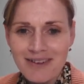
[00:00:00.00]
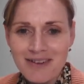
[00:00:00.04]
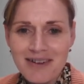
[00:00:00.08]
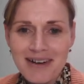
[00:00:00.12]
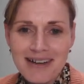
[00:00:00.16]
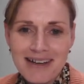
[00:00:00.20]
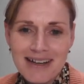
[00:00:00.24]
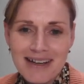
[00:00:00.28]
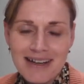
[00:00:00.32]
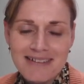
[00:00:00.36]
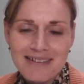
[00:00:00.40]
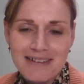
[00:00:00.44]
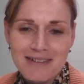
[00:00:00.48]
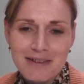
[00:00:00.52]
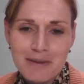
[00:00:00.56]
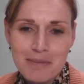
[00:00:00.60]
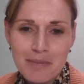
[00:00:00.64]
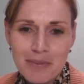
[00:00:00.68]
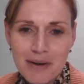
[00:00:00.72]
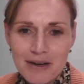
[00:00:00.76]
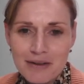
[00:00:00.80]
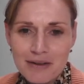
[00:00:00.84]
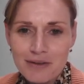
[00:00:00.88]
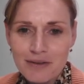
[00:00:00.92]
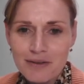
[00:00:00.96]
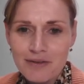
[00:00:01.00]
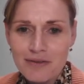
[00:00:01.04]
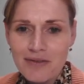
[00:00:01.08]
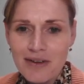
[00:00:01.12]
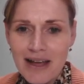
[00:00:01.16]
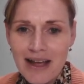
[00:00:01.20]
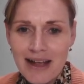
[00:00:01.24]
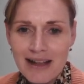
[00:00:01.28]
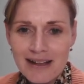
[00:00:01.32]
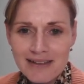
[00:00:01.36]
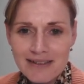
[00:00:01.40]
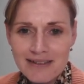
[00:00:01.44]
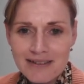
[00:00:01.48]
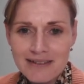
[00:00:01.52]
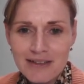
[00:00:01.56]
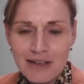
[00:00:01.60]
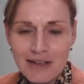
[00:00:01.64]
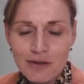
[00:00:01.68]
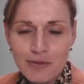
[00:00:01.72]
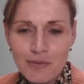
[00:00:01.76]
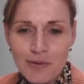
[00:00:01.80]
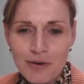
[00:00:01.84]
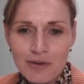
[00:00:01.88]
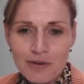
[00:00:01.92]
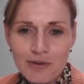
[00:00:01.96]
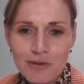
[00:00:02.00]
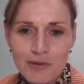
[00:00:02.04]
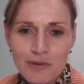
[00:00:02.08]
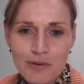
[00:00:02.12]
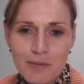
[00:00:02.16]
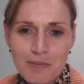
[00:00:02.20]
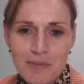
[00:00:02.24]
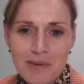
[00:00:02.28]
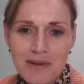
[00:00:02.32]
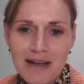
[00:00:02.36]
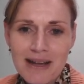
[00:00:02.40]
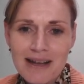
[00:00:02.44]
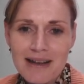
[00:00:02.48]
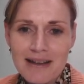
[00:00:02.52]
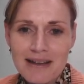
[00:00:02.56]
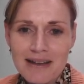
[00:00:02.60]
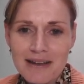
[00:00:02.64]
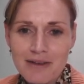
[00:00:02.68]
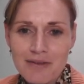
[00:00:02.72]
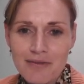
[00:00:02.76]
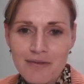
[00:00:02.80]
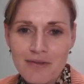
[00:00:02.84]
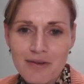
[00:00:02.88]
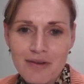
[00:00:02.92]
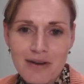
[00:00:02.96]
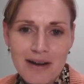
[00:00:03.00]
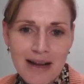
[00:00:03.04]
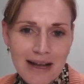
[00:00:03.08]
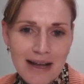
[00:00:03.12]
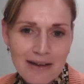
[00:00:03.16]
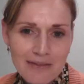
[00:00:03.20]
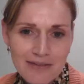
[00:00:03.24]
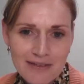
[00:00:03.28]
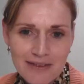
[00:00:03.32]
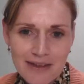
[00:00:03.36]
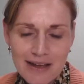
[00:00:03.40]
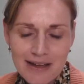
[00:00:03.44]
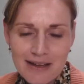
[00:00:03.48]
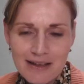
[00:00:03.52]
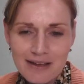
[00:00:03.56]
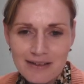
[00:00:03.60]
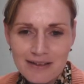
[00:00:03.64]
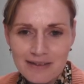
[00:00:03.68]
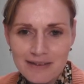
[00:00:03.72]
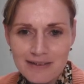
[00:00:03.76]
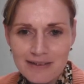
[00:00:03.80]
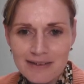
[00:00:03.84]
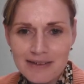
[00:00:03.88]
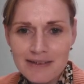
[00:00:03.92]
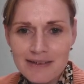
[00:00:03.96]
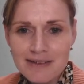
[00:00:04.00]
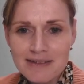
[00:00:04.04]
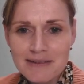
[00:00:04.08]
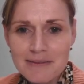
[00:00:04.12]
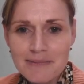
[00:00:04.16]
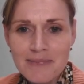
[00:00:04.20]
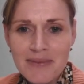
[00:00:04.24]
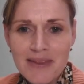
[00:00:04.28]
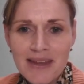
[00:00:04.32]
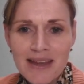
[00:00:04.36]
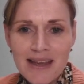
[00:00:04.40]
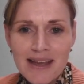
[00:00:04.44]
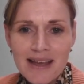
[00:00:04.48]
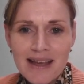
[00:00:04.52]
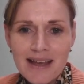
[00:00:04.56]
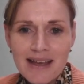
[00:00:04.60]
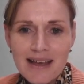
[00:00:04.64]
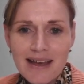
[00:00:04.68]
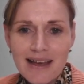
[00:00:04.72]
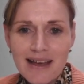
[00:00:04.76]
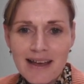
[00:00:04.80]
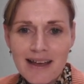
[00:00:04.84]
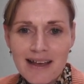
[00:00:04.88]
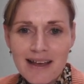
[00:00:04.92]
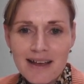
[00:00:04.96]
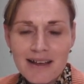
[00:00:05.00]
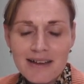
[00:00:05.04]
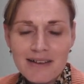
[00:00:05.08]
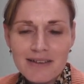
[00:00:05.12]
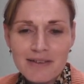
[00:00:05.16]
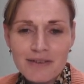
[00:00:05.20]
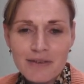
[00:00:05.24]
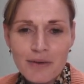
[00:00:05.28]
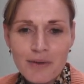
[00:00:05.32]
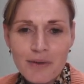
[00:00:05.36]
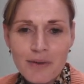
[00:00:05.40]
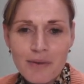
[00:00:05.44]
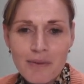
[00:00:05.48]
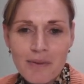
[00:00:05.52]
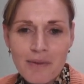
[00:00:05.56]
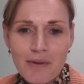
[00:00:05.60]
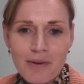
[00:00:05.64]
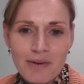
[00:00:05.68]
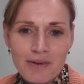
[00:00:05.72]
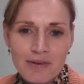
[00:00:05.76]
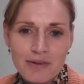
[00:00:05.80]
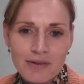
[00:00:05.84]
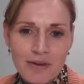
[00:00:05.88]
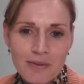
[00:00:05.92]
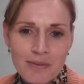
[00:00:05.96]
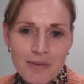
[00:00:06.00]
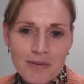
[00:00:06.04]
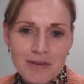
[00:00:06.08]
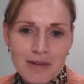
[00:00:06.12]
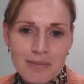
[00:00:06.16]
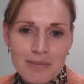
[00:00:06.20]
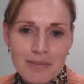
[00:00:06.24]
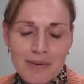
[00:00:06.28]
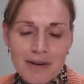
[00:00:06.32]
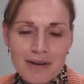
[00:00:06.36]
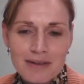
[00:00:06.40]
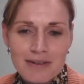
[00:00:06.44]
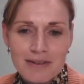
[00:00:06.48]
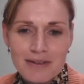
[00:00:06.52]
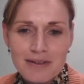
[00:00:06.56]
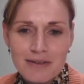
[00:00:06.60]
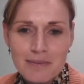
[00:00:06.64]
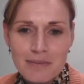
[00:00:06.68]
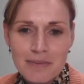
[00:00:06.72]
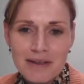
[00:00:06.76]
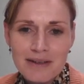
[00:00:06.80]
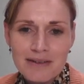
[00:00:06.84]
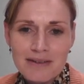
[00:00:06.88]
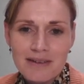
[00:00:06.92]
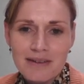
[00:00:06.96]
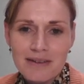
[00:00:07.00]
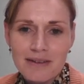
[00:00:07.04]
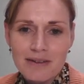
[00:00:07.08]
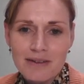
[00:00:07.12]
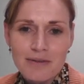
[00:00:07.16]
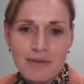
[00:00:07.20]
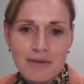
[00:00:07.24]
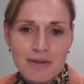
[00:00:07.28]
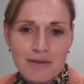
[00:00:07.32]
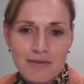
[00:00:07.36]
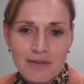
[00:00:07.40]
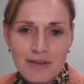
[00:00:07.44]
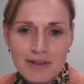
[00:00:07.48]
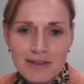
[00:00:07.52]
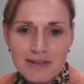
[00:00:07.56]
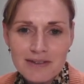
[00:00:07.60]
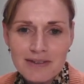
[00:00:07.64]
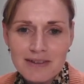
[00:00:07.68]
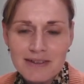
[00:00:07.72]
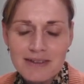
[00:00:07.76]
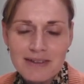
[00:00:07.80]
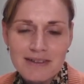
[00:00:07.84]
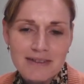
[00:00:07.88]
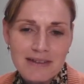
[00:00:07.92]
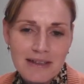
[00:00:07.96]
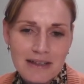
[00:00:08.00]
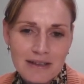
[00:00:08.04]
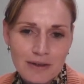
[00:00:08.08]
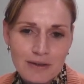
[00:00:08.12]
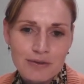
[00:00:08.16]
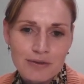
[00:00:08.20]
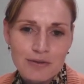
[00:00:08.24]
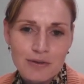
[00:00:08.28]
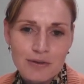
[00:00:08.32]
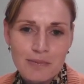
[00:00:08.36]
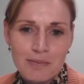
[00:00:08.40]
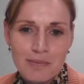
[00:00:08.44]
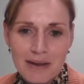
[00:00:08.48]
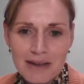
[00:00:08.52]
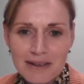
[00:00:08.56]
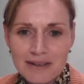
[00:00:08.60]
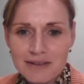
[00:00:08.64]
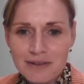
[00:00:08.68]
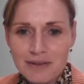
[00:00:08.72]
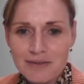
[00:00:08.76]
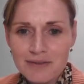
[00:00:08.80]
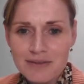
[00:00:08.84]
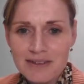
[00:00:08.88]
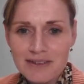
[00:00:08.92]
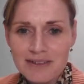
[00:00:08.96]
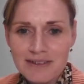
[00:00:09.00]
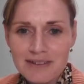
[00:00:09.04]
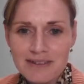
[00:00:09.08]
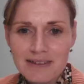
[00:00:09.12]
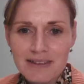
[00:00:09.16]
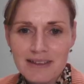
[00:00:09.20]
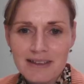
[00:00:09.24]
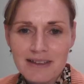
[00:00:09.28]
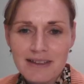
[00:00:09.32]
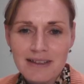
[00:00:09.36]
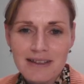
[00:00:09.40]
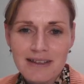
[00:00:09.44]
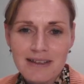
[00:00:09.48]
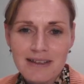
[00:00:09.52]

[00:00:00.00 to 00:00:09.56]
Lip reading: organized as a part of ELS network, European League for Life Sciences. So some of the participating universities are also part of this